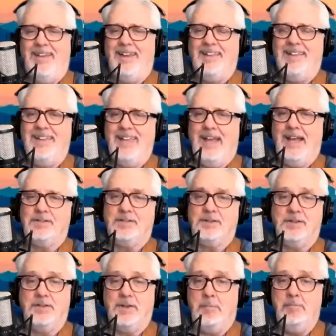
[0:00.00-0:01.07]
The answer
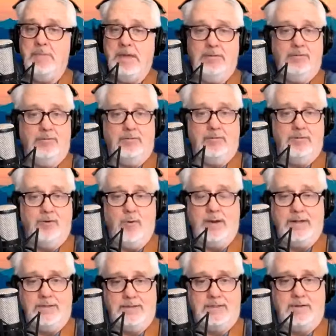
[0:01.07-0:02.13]
to the middle
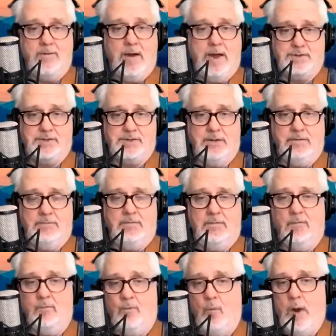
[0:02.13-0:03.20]
quiz question,
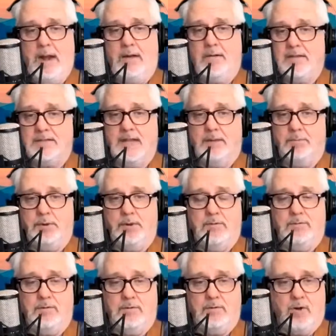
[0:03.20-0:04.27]
where is that
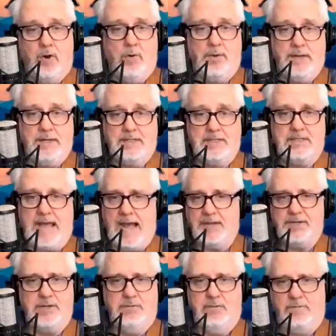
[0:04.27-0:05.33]
beautiful golden
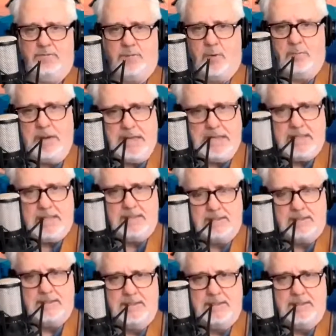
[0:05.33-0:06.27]
statue of Prometheus,